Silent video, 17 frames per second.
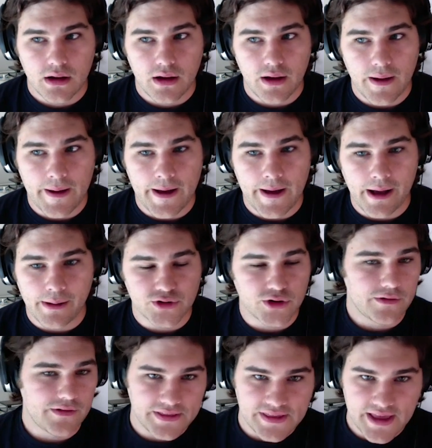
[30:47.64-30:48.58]

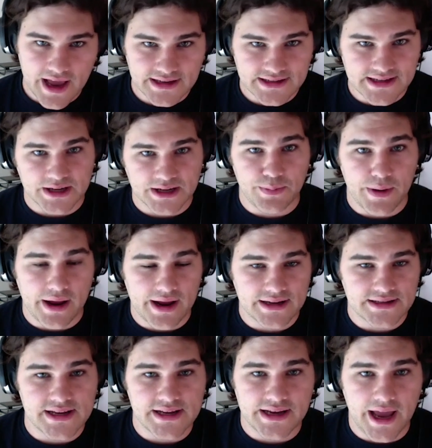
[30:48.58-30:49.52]
the sx.bet
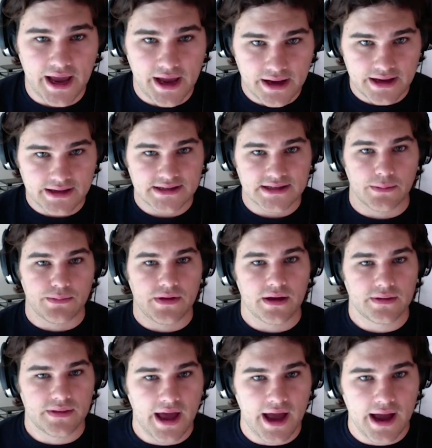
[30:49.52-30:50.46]
SDK, it's
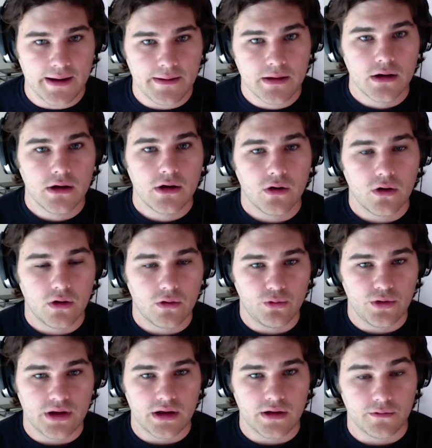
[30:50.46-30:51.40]
something that
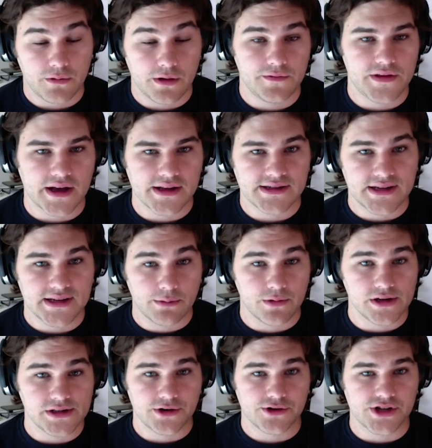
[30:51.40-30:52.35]
we've done some
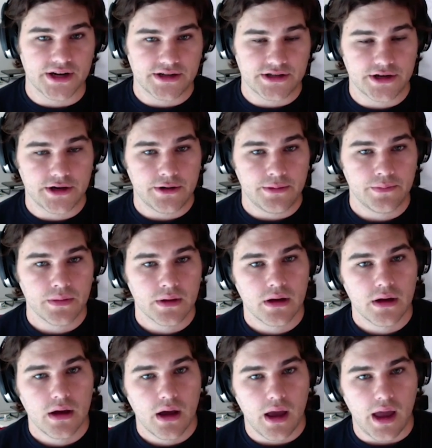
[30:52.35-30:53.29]
research into,
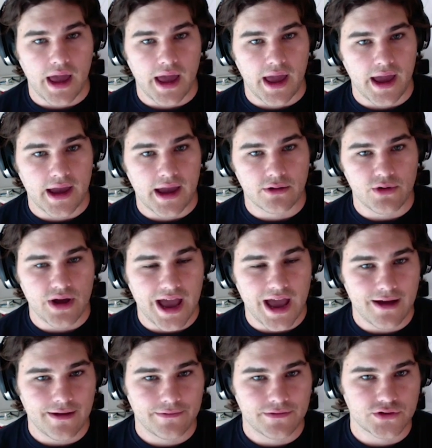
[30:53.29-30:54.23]
and we
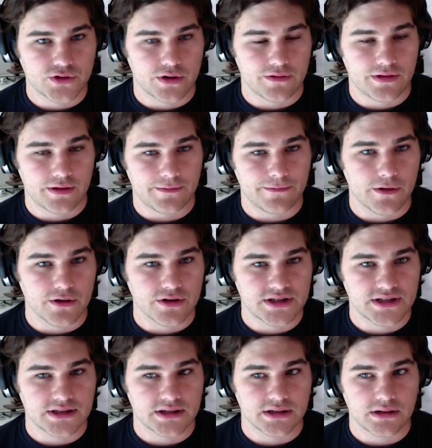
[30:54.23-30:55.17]
have sort of the
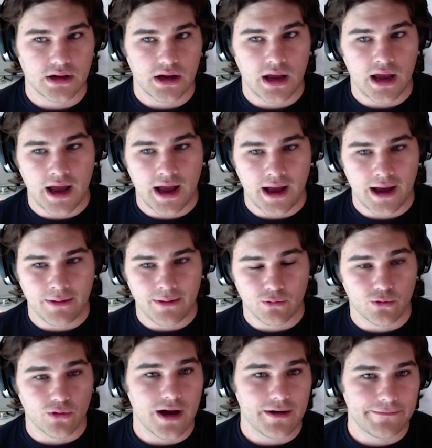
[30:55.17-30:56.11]
first
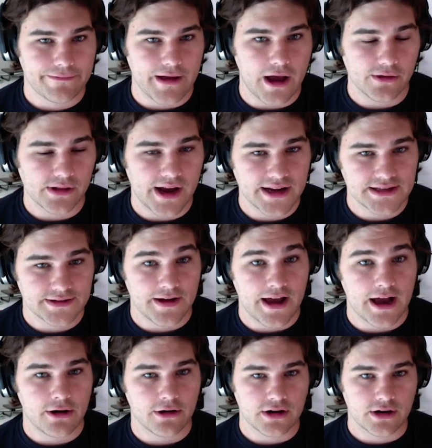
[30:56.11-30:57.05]
rough outlines of
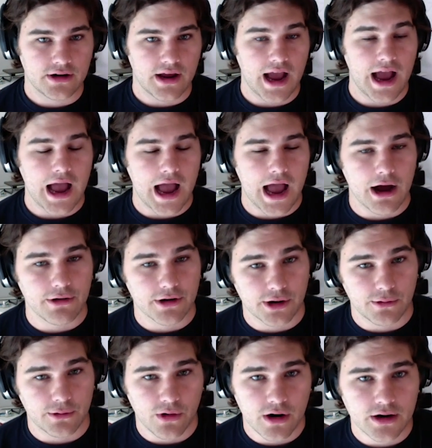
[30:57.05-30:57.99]
how it
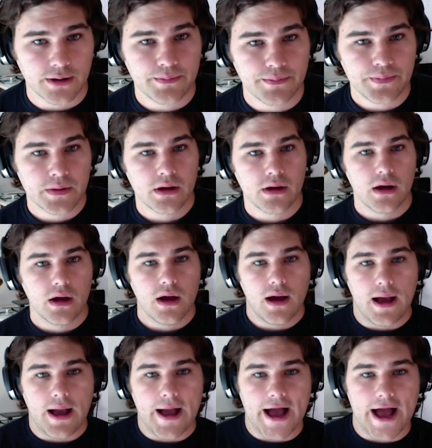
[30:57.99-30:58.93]
could work.
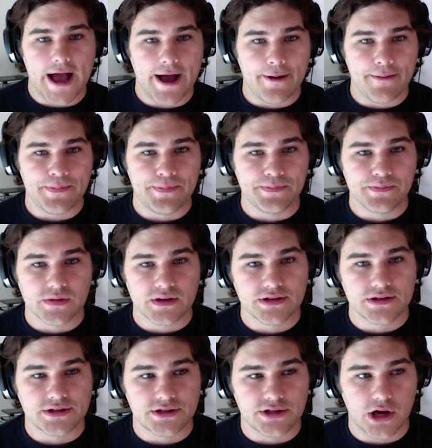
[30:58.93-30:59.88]

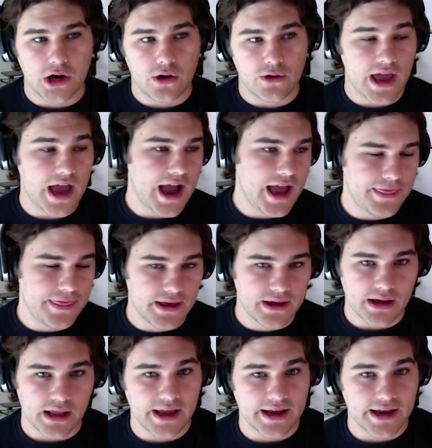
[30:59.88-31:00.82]
So yeah, I
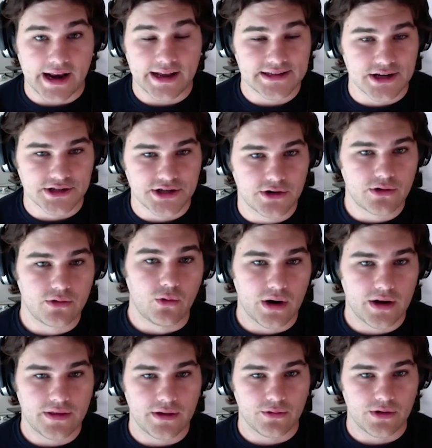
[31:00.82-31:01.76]
think like, and it's also
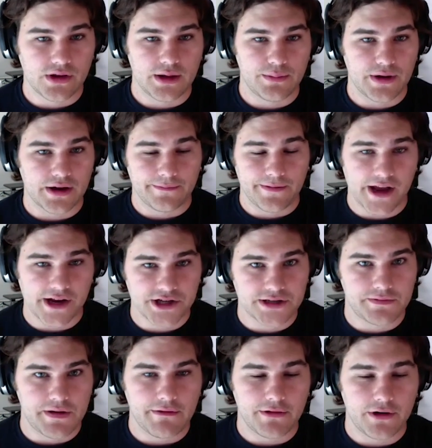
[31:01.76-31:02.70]
one of the really big
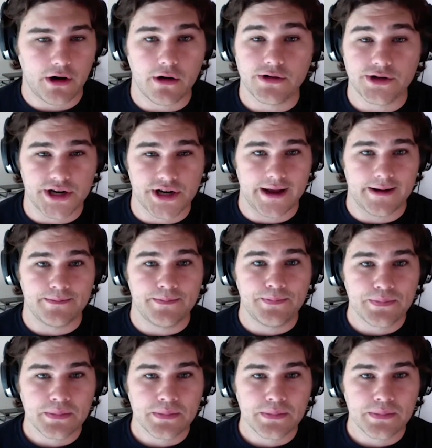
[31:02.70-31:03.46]
advantages of having your own chain,